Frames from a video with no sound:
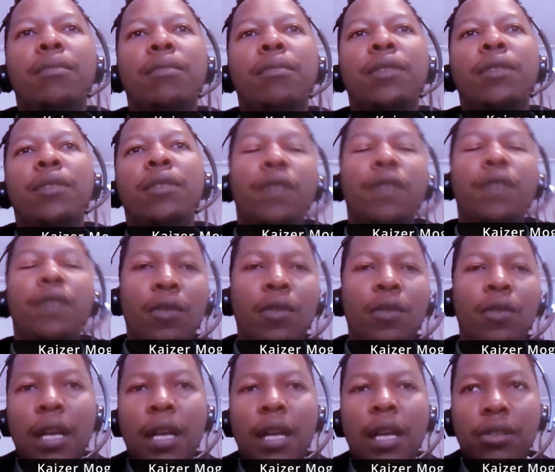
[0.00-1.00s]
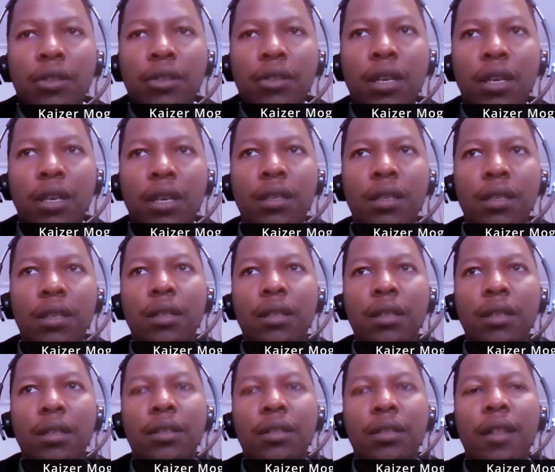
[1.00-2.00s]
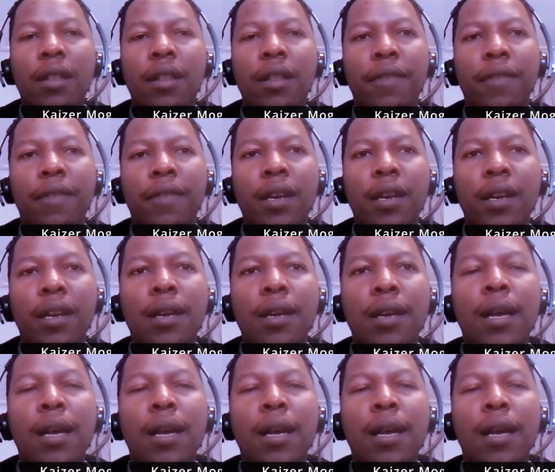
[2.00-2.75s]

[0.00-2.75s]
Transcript: thrift clothing culture in South Africa,